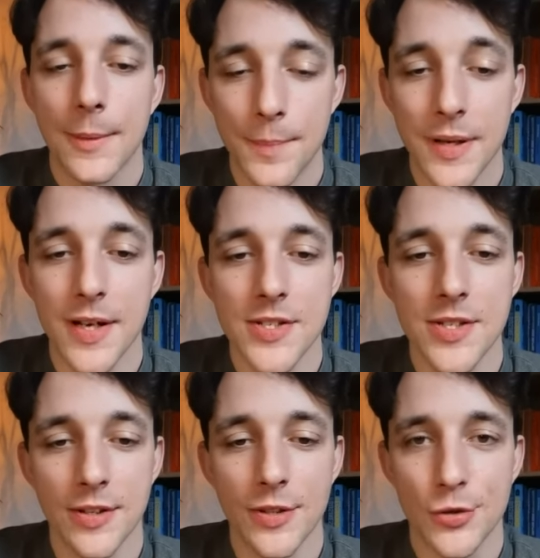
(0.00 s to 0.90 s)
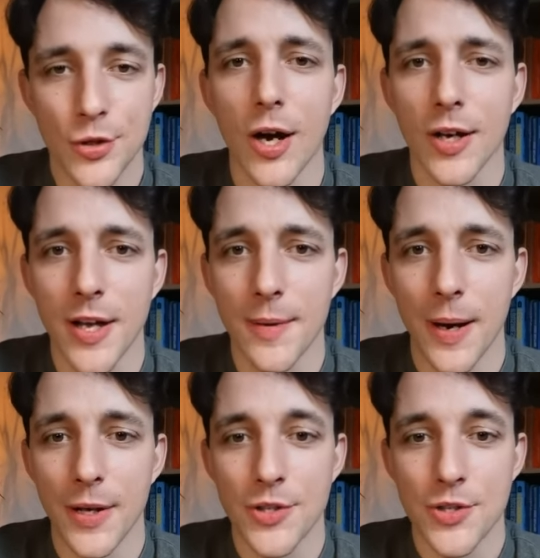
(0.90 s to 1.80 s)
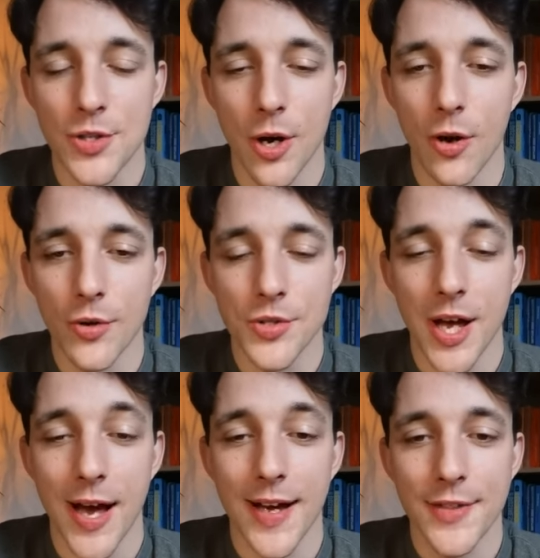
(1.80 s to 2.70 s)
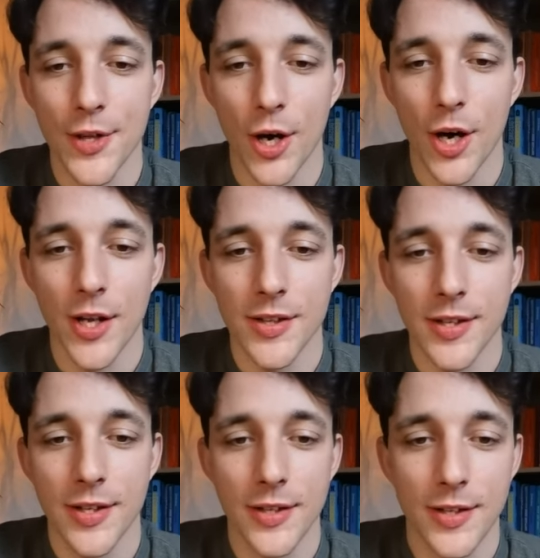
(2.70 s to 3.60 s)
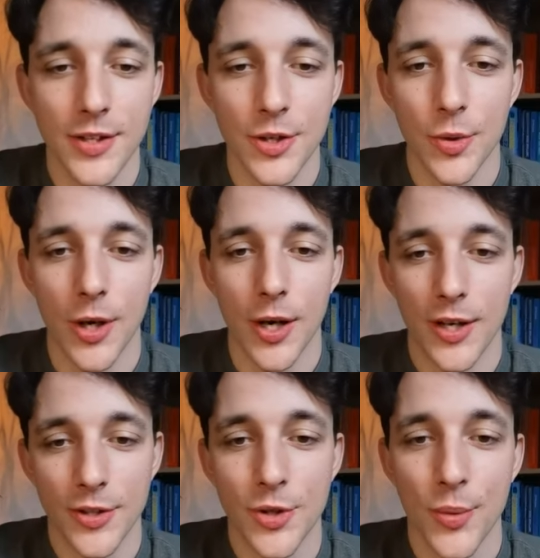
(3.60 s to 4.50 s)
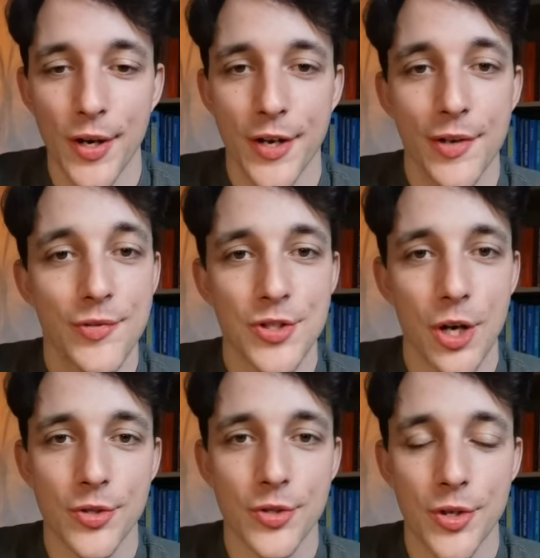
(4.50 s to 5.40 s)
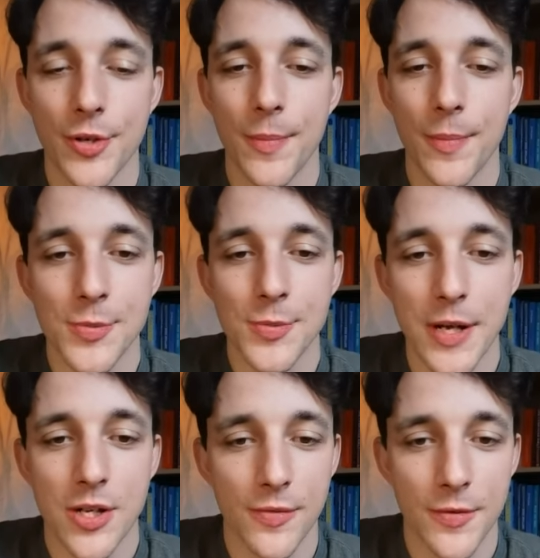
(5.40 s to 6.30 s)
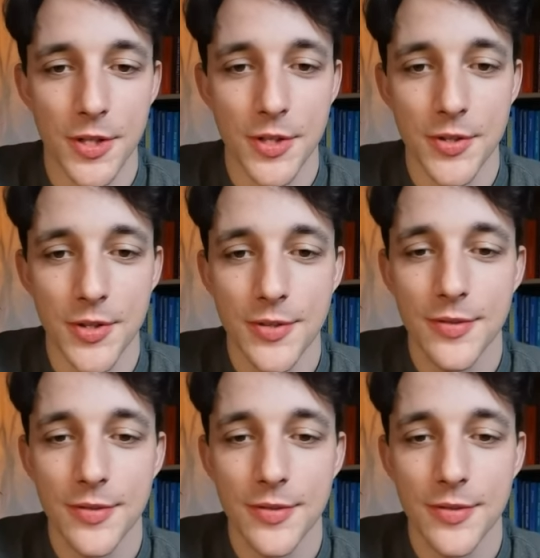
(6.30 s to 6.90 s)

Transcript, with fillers: because talking about the songs, I thought you uh, do a lot of songs, so you must be confident.